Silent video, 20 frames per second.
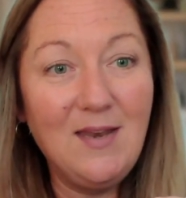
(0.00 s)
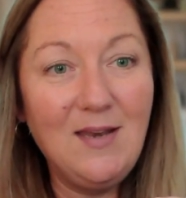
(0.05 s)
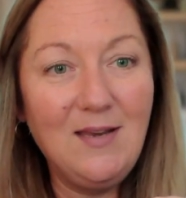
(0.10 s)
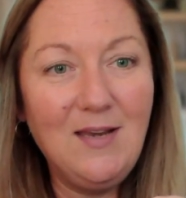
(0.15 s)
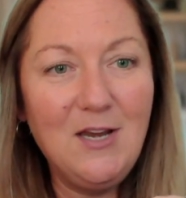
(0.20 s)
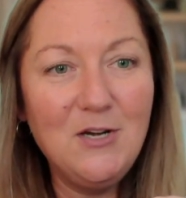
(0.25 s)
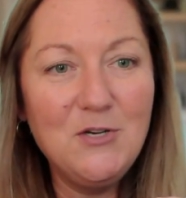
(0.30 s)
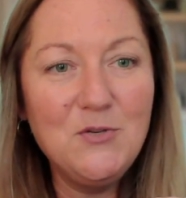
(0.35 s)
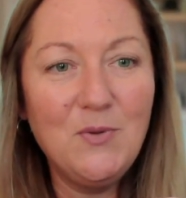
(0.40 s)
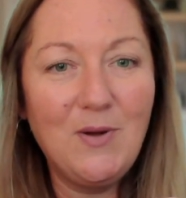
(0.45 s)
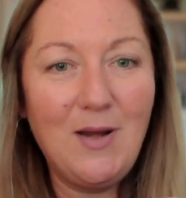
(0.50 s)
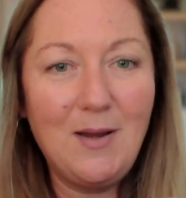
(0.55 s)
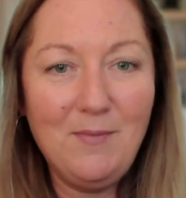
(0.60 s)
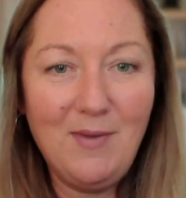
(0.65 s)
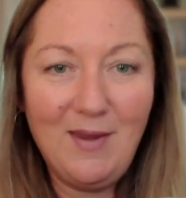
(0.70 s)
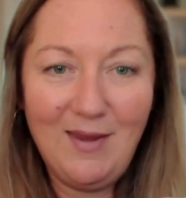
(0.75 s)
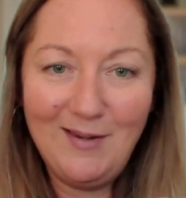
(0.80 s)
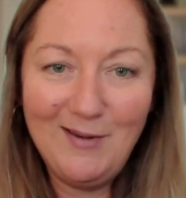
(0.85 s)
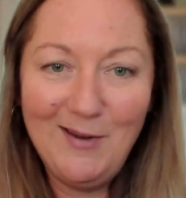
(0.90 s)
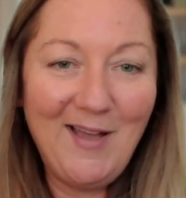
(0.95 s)
And here's what I
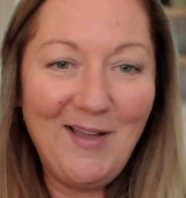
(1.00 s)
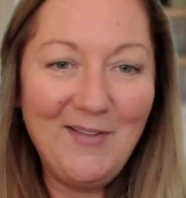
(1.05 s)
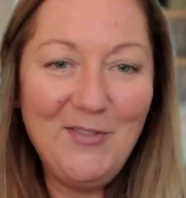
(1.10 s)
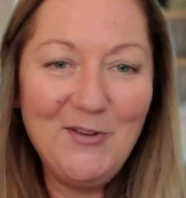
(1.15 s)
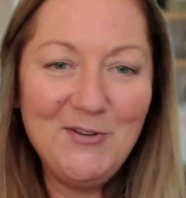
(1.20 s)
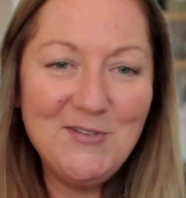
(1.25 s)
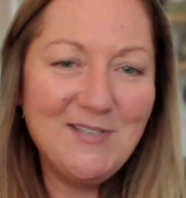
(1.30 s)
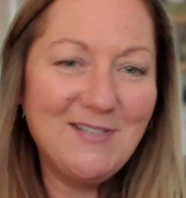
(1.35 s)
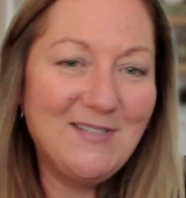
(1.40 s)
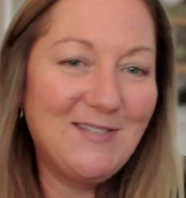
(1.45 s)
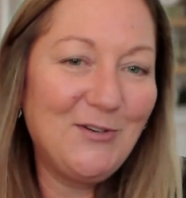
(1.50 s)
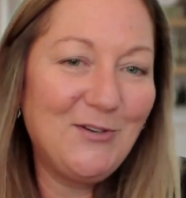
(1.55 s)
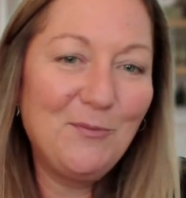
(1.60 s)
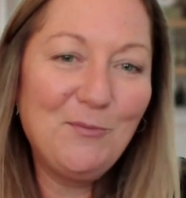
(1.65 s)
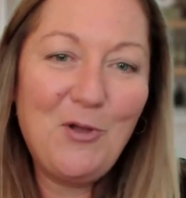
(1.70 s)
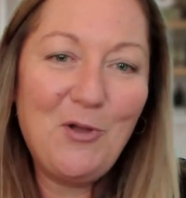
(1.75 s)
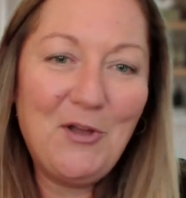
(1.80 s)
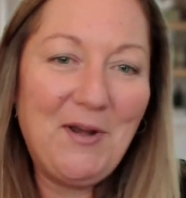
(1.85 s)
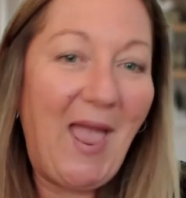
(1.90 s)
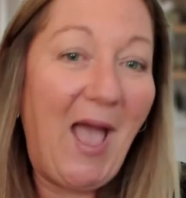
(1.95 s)
mean. There's this term
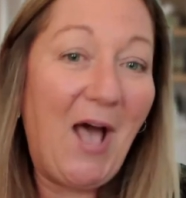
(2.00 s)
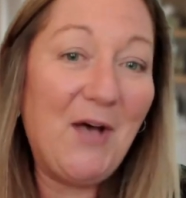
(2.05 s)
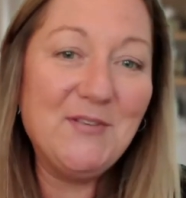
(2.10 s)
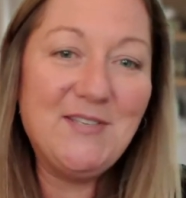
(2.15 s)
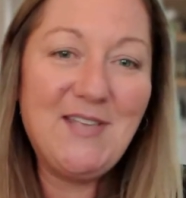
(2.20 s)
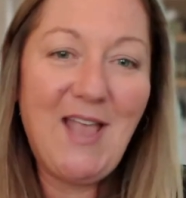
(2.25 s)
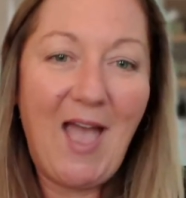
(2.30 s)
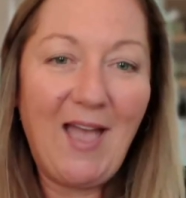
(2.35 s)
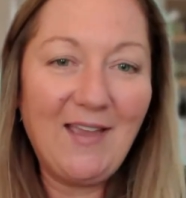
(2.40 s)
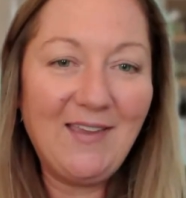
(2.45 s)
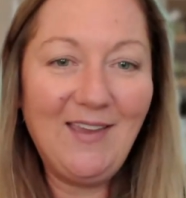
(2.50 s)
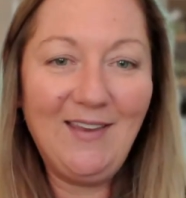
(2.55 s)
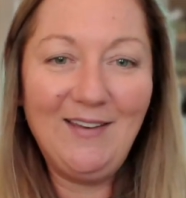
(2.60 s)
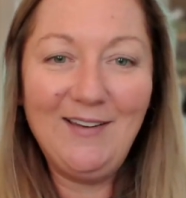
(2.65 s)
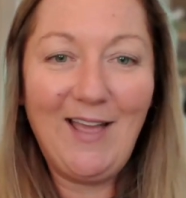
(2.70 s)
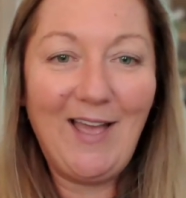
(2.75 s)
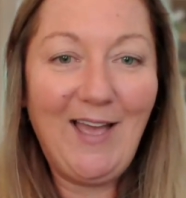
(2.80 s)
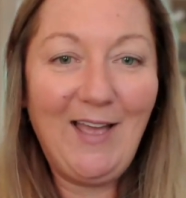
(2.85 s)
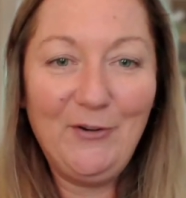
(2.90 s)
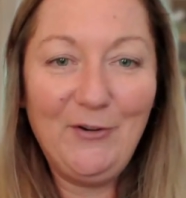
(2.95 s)
called house
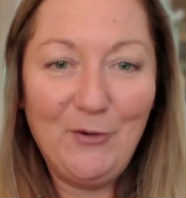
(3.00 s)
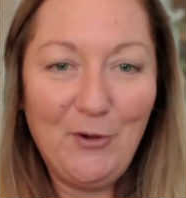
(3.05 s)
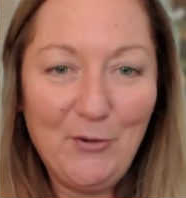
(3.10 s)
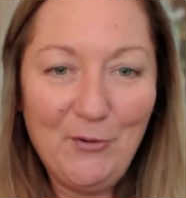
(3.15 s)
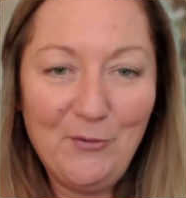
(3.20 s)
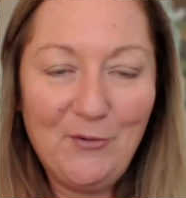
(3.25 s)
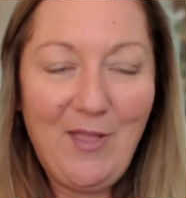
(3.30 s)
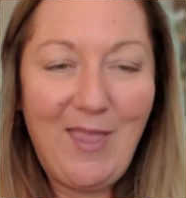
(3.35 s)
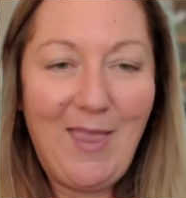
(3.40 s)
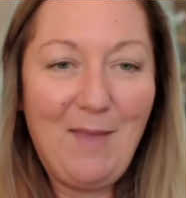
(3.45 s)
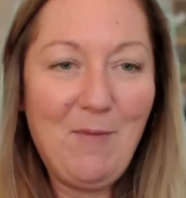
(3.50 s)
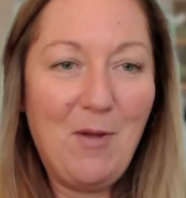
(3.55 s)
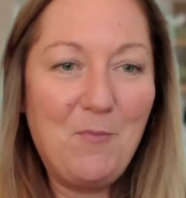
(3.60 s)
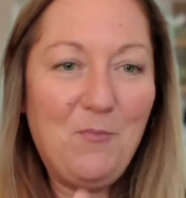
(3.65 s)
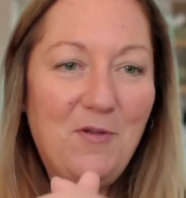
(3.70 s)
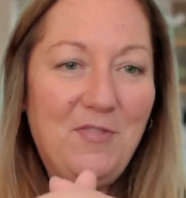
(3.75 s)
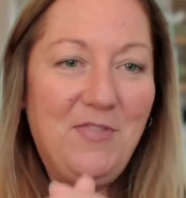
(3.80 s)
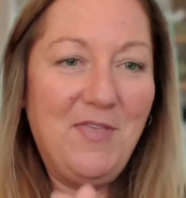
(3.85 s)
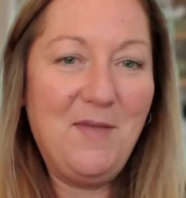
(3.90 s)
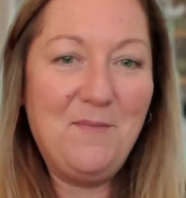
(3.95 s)
hacking. I don't know who came up
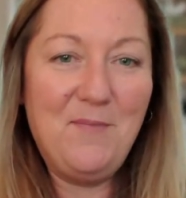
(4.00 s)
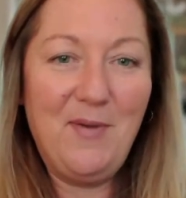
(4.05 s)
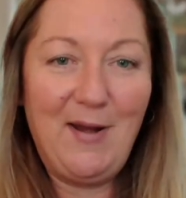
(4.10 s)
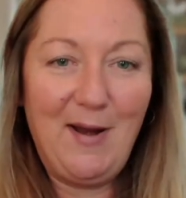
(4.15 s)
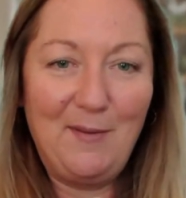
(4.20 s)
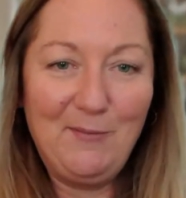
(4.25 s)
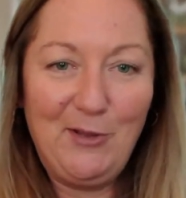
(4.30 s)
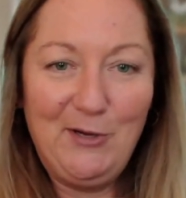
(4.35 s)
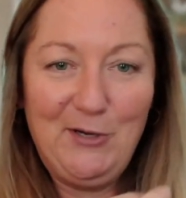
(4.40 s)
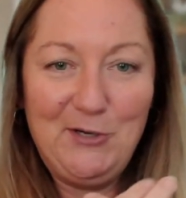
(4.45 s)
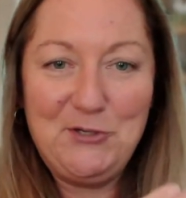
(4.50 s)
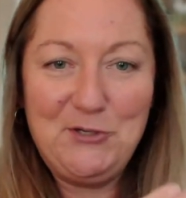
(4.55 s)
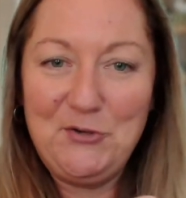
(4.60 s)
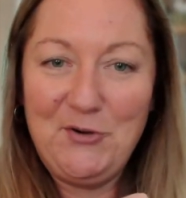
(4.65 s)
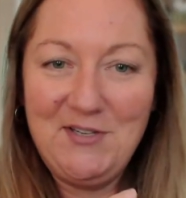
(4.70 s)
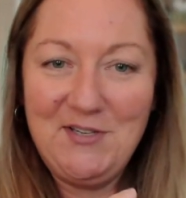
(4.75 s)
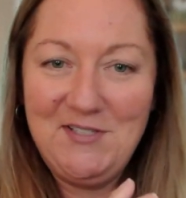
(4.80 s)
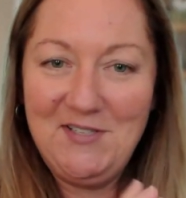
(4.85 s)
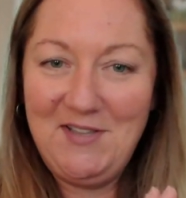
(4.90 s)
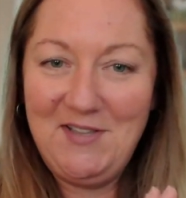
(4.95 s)
with it, but I'm going to
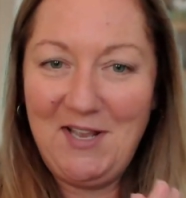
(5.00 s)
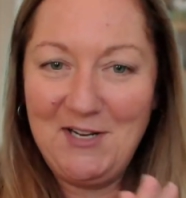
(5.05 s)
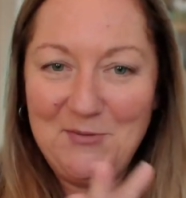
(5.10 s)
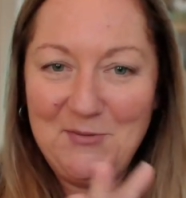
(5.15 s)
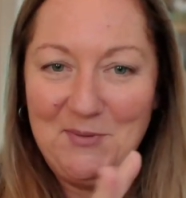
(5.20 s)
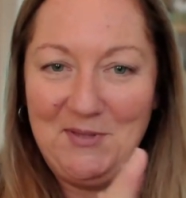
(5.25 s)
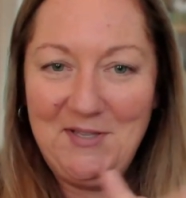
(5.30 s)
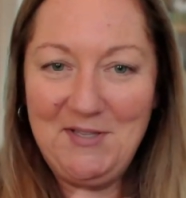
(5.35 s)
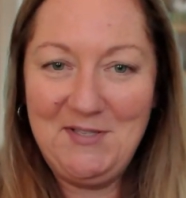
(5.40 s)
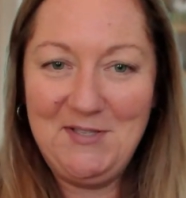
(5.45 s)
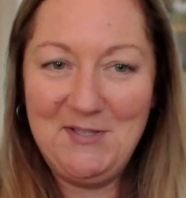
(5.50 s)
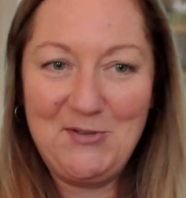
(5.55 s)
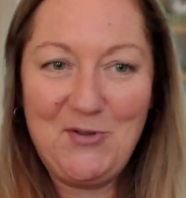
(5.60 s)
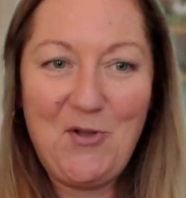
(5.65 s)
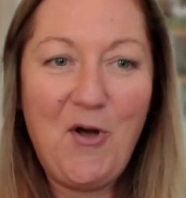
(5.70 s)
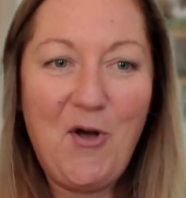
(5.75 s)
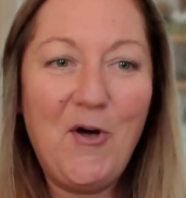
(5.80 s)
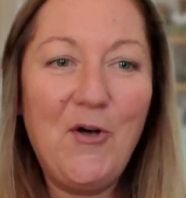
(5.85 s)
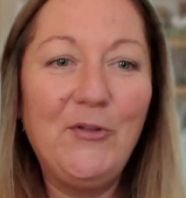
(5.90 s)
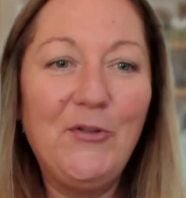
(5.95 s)
trust that that's what this is
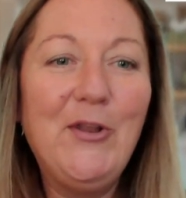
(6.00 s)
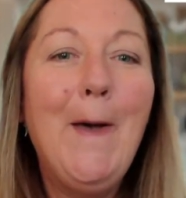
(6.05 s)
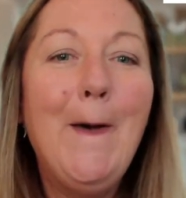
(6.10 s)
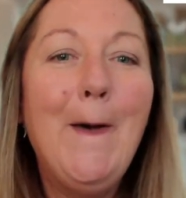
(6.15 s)
called.